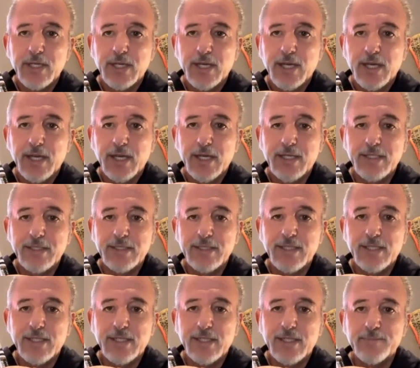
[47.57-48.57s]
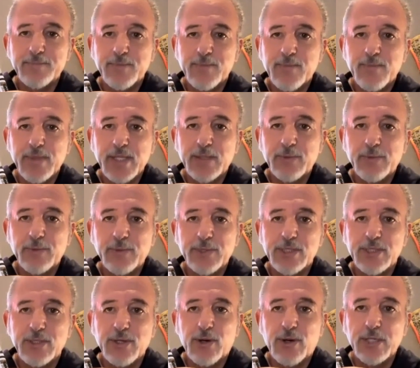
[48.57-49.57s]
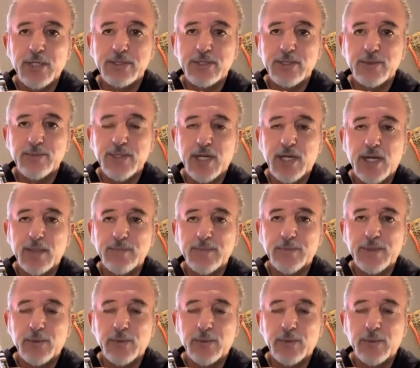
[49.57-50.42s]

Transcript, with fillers: and uh, it was an awesome time up there.